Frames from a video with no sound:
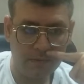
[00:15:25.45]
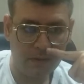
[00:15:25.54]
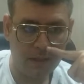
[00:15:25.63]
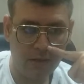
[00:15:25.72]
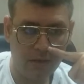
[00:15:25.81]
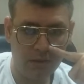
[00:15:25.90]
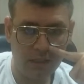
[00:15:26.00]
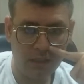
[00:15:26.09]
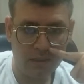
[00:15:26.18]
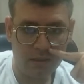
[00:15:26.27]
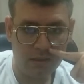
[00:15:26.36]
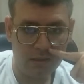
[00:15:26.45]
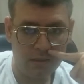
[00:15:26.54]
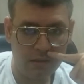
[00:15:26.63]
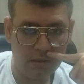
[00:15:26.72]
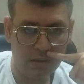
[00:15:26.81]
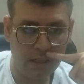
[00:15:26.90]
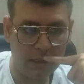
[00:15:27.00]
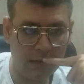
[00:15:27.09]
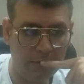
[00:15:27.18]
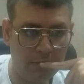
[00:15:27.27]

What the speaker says: Can you see? Like if you move